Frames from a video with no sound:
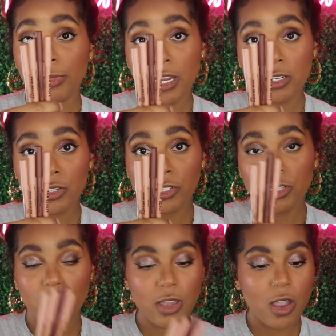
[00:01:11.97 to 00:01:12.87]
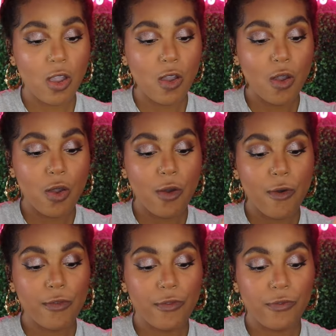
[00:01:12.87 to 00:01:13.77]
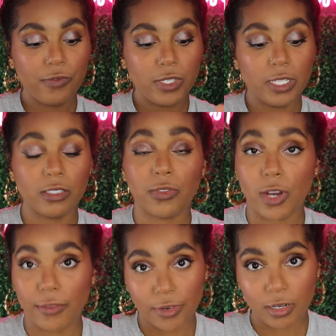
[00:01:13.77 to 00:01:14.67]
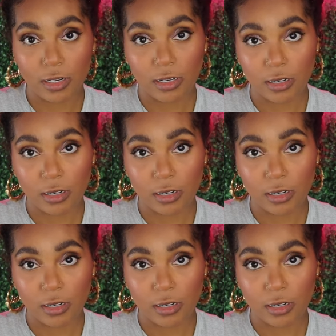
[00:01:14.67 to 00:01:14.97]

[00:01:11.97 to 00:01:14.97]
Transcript: liners since forever.